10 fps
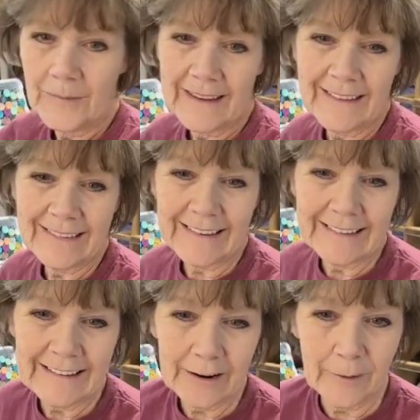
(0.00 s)
Because I
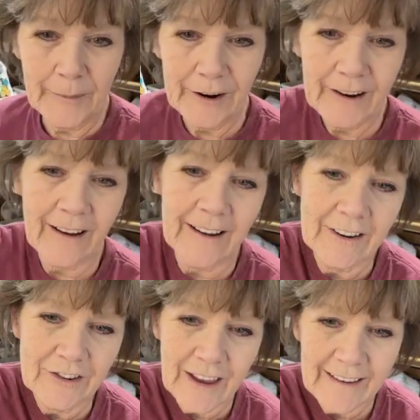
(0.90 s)
did an
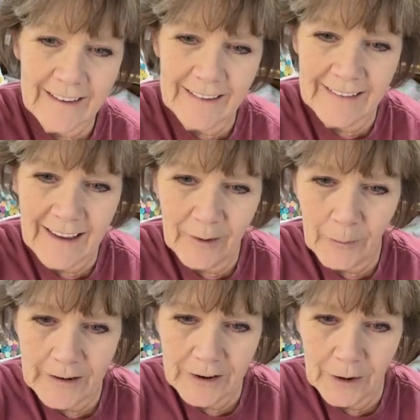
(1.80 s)
Americana jacket, now
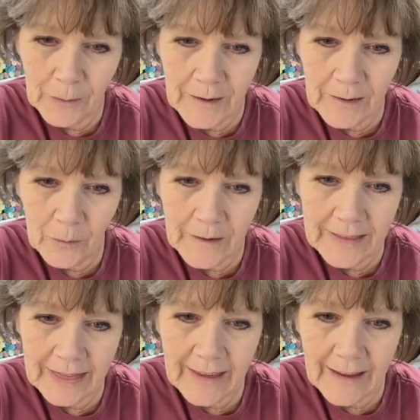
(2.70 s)
I want to do one
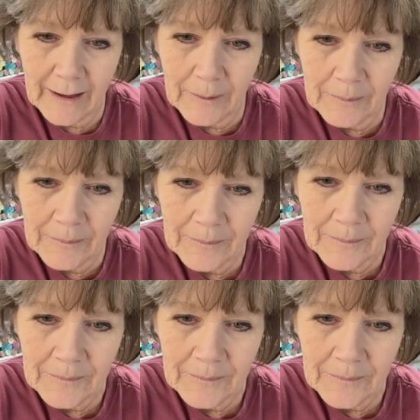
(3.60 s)
with um,